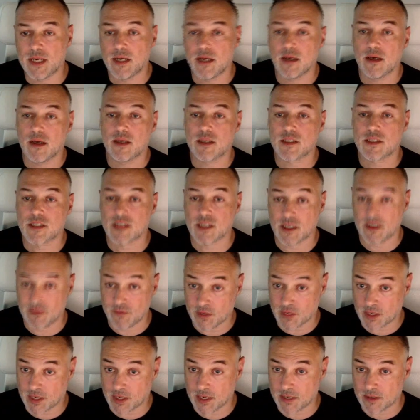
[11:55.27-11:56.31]
Save the
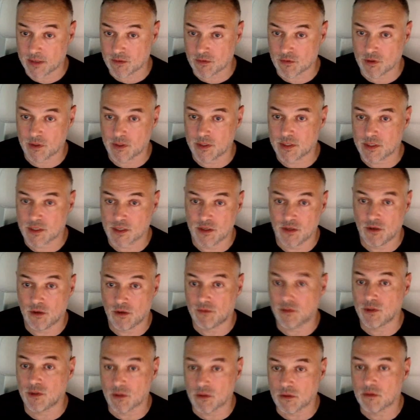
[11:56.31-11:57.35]
Cat writes a
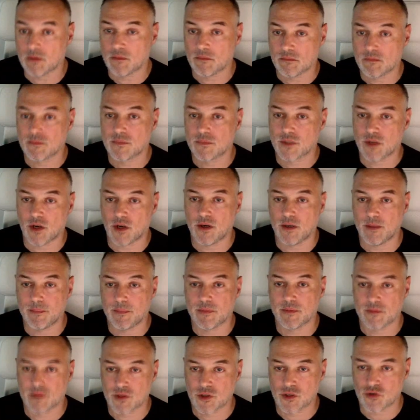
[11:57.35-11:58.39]
novel type
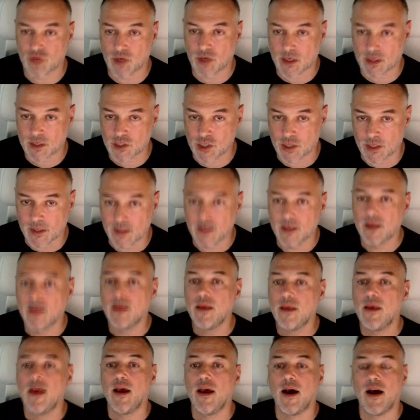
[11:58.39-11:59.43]
structure.
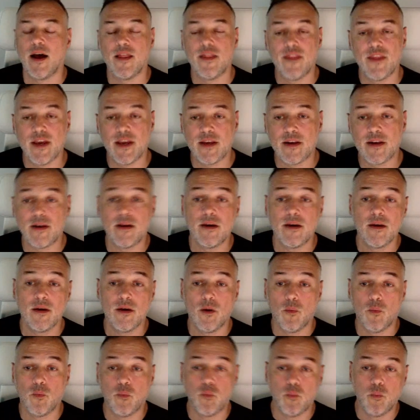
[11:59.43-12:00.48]
And then
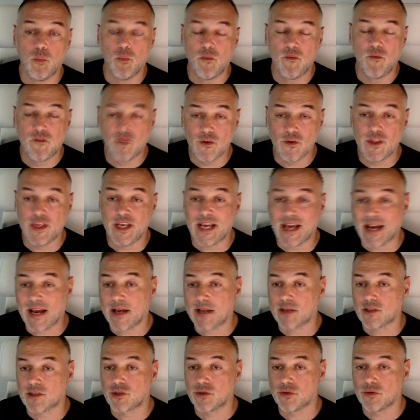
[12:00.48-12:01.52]
for the
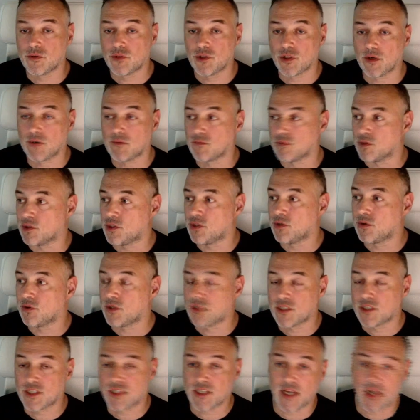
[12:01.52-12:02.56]
actual genres, you can
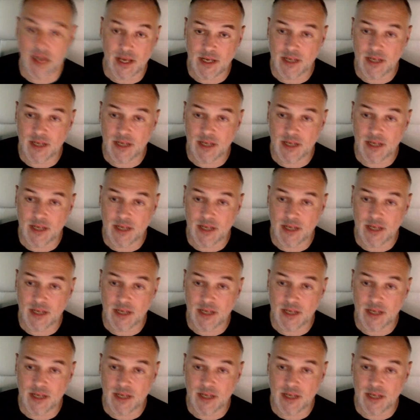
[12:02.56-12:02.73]
set any